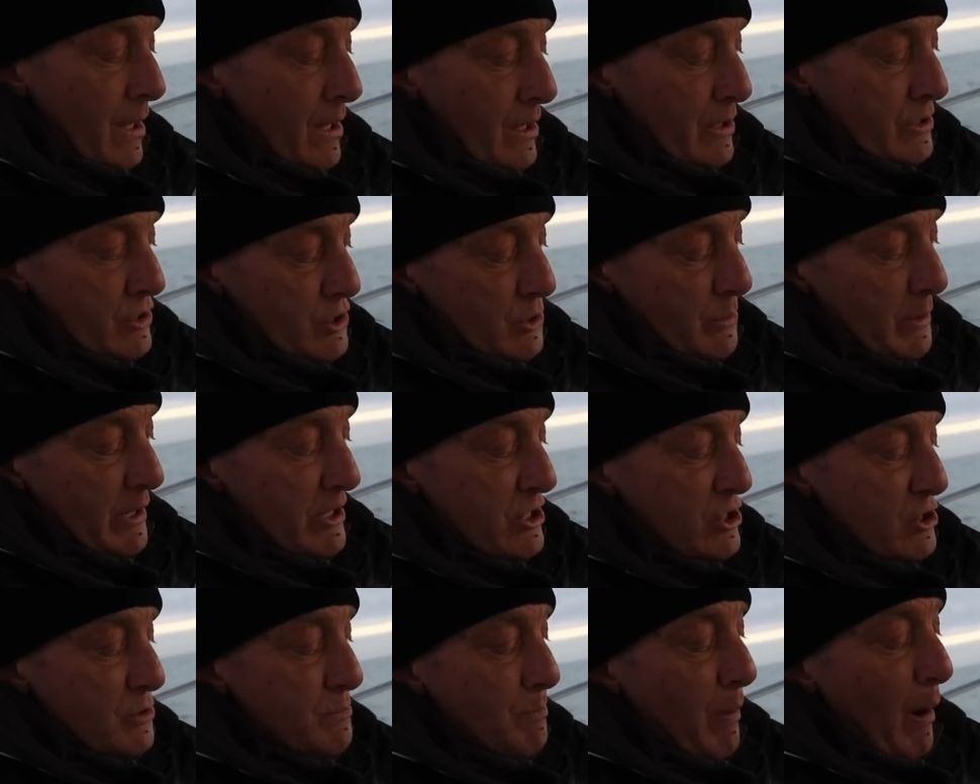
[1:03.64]
So we're
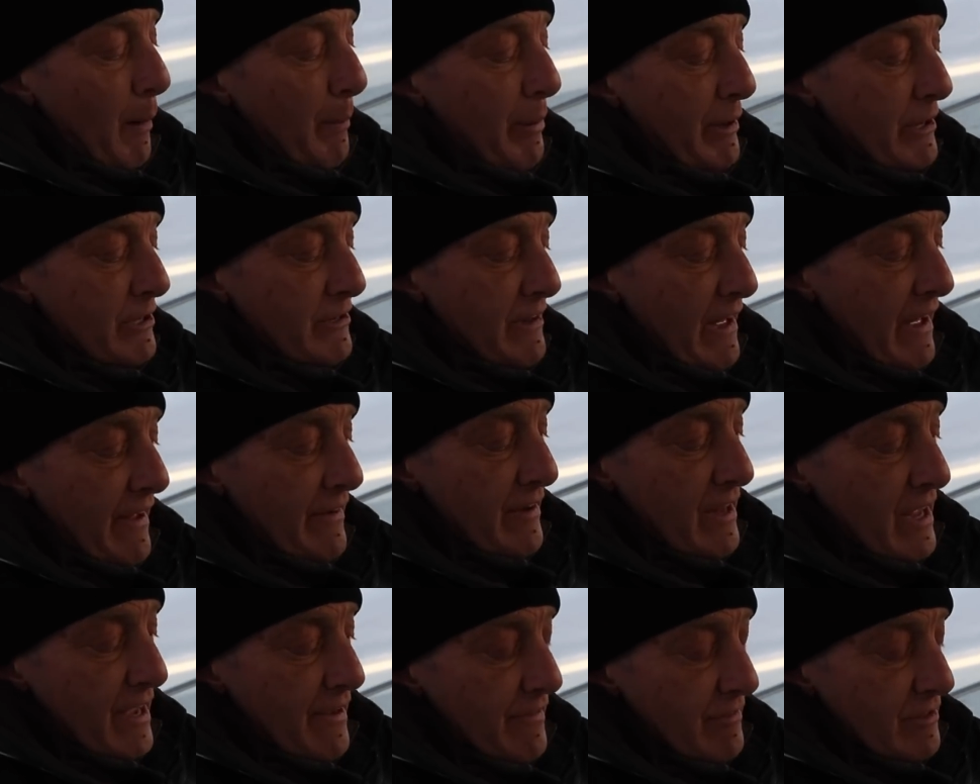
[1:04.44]
just bobbing down
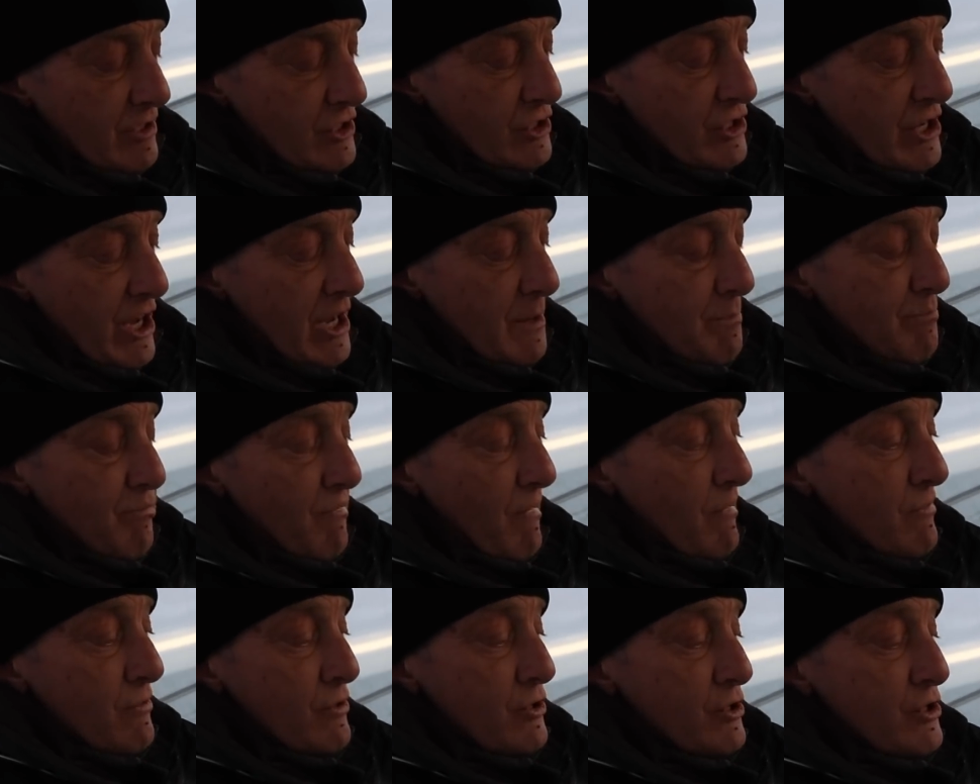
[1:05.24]
here at the
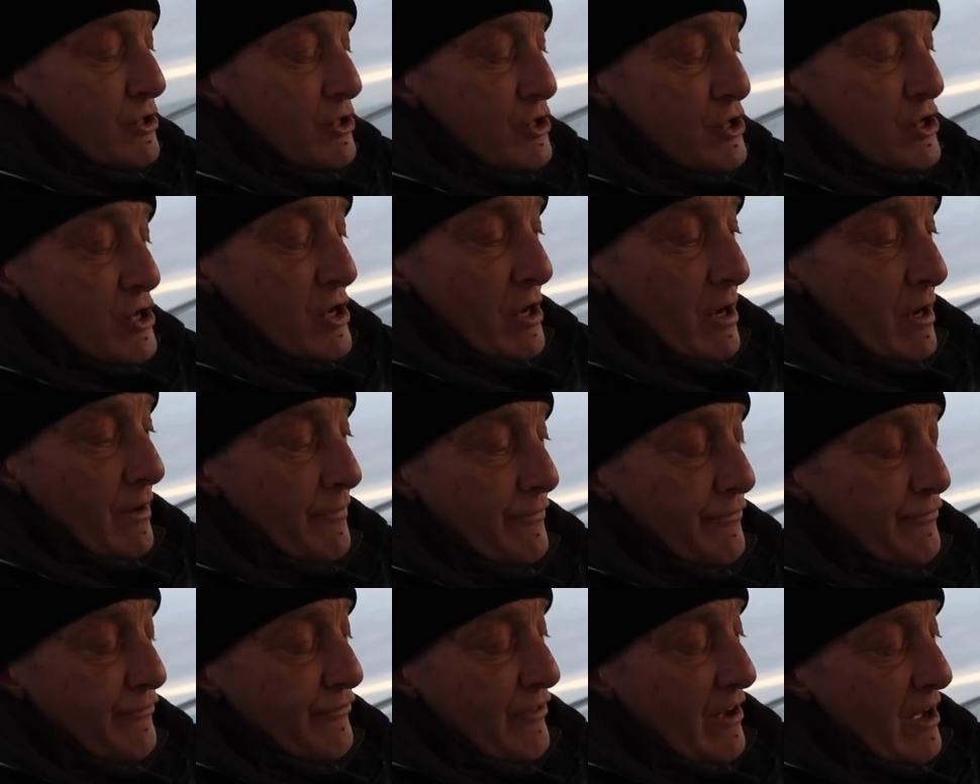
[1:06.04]
approach of
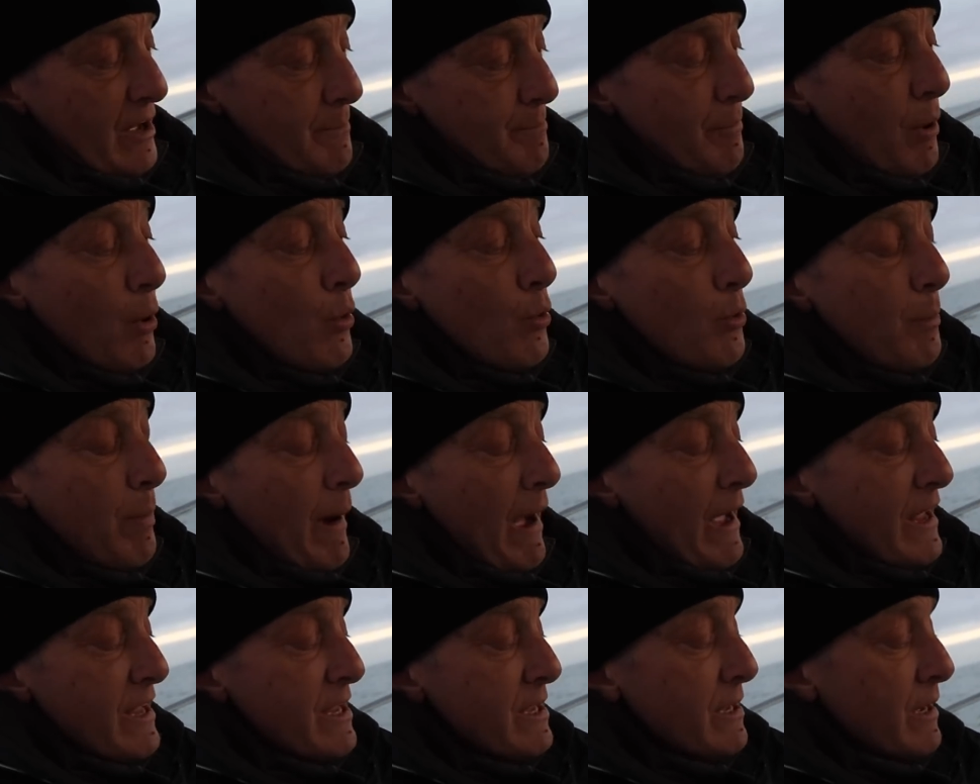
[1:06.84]
Poole
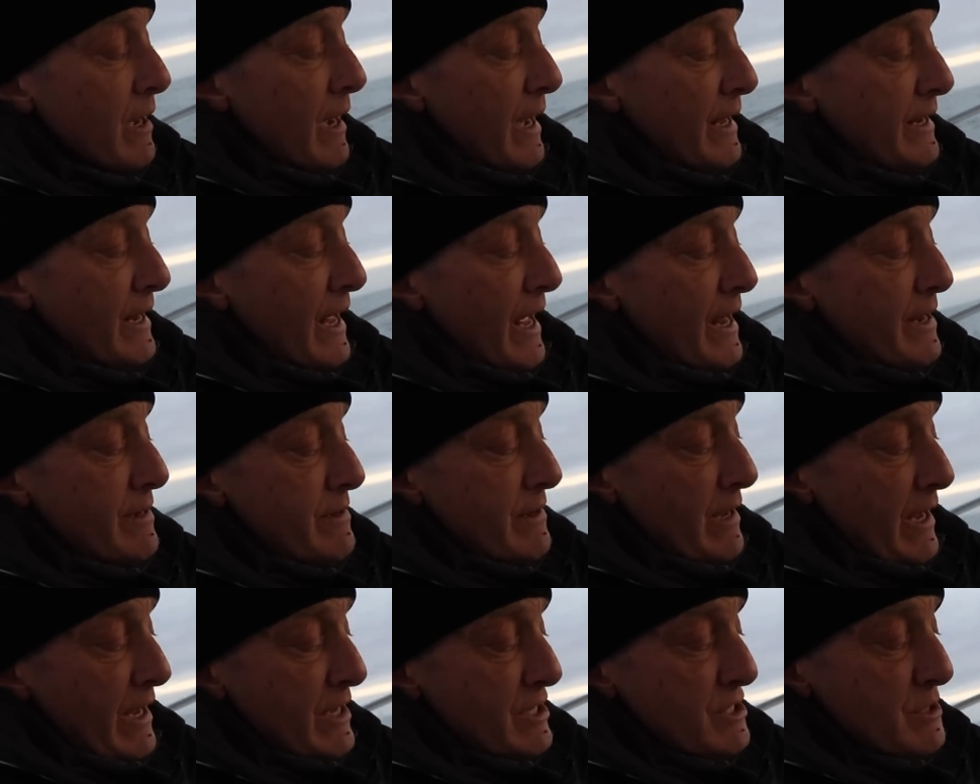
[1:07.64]
Bay and
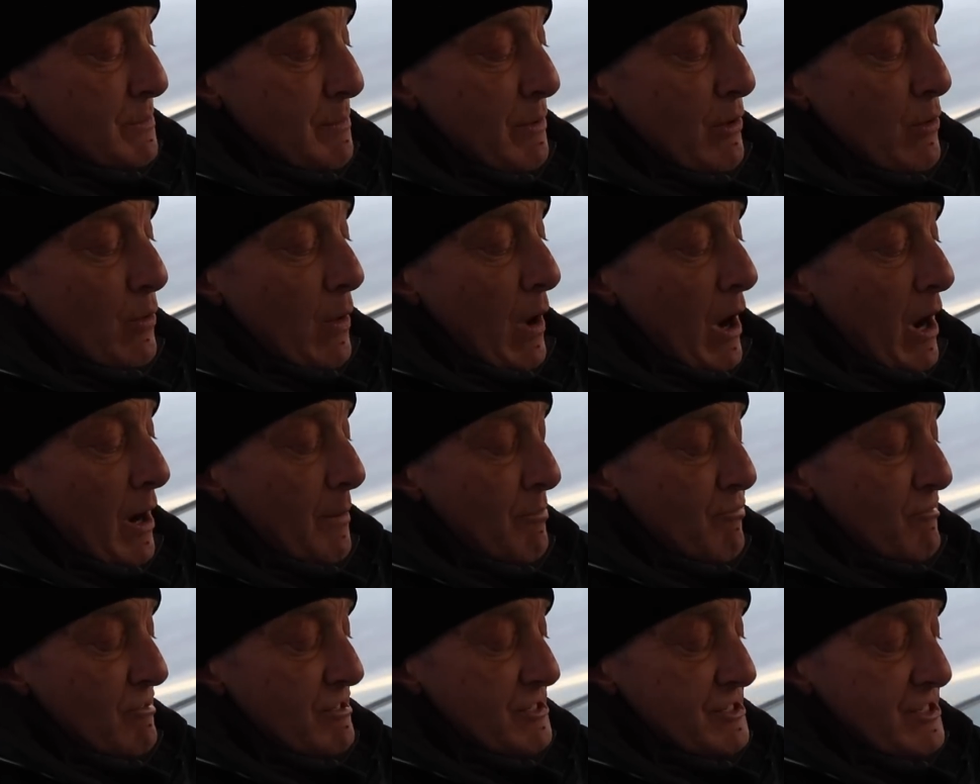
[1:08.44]
then into Poole
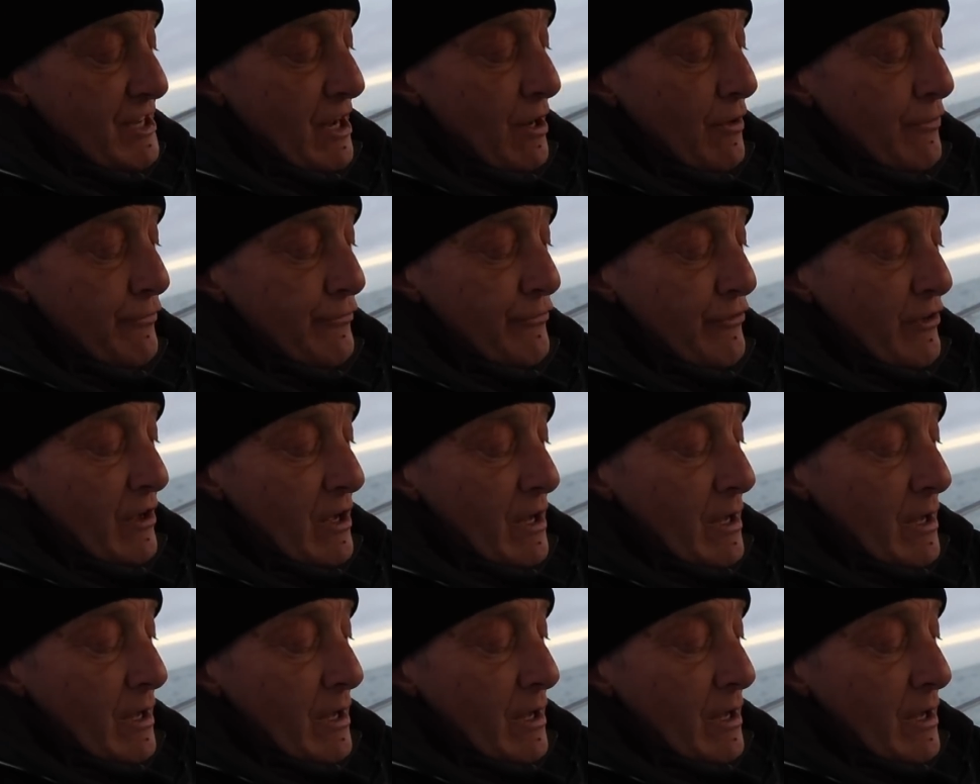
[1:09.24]
Harbour itself.